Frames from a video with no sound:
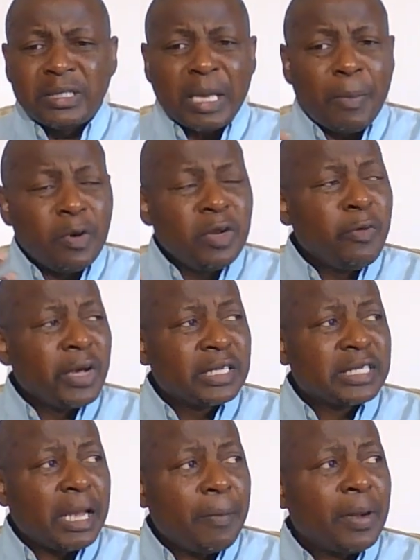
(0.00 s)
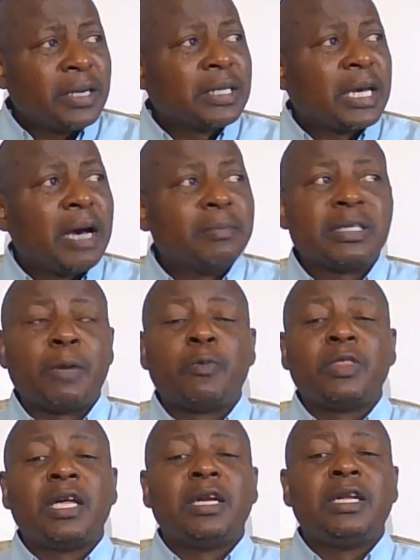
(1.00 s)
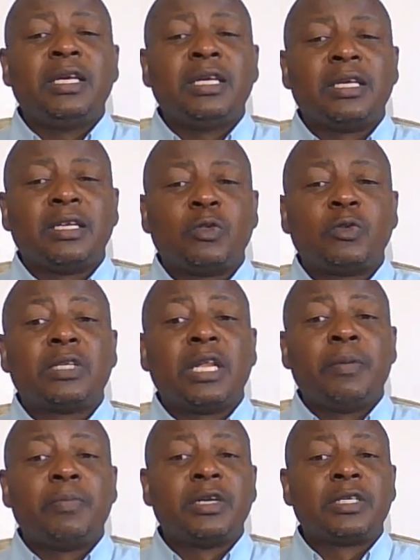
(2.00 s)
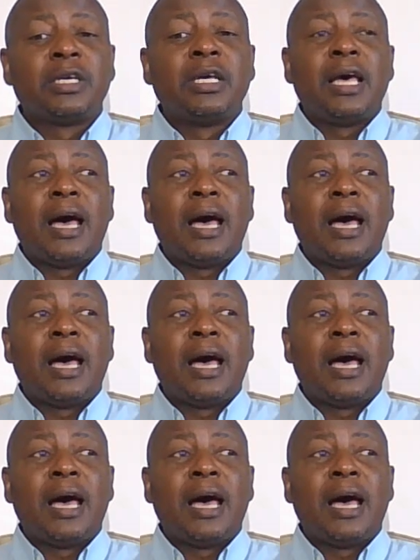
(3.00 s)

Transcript: Somebody wakes up and comes up with a day to celebrate,